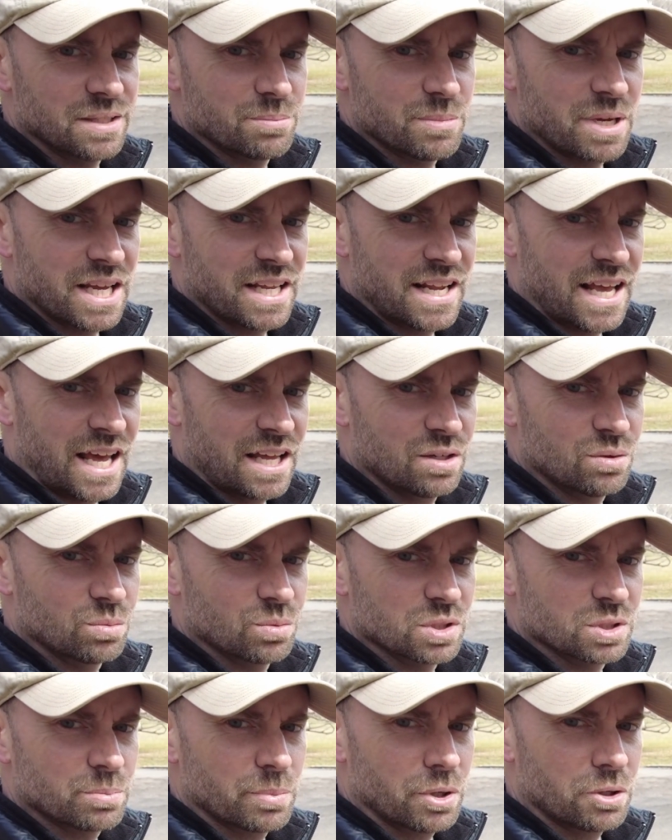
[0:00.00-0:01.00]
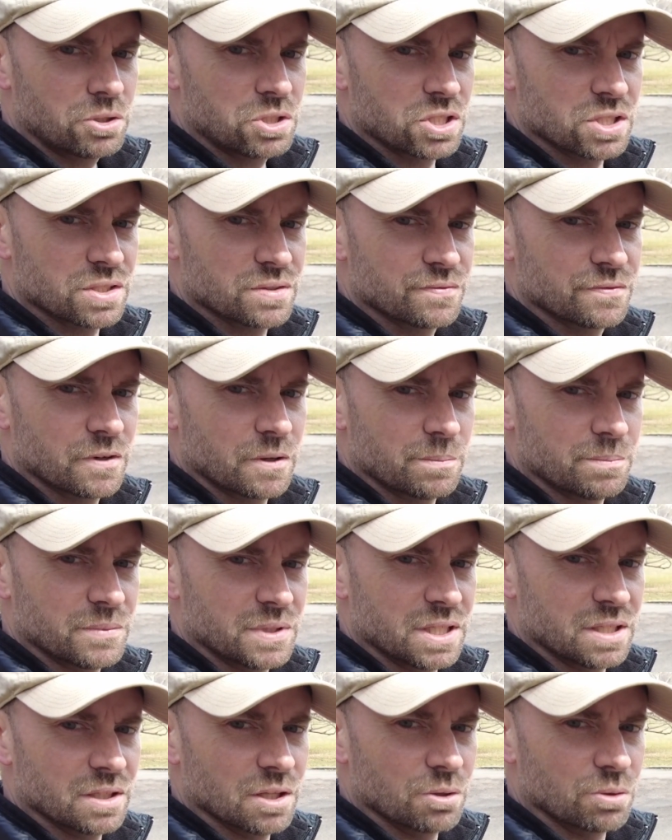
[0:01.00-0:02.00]
Manhattan was purchased from
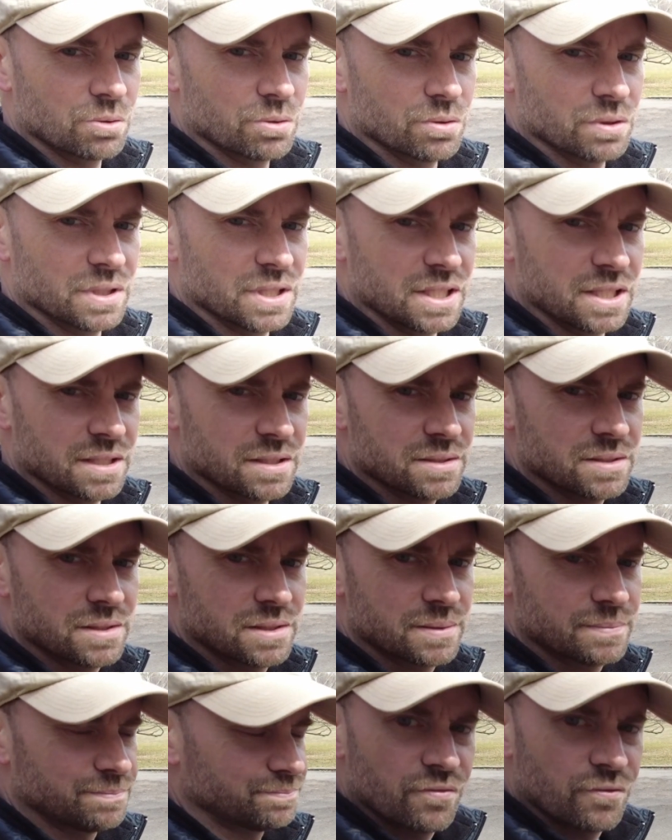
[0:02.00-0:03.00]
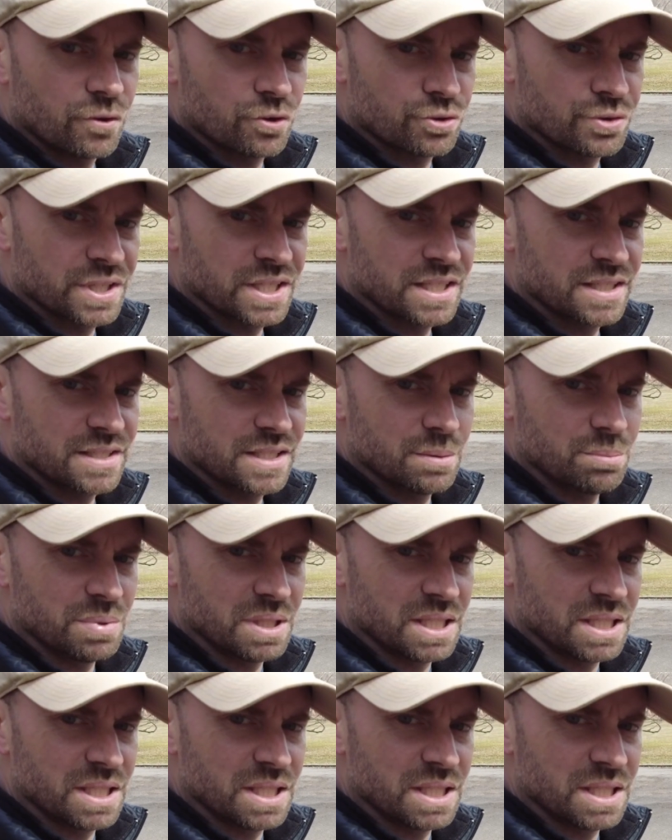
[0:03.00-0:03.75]
the local Indians for trinkets and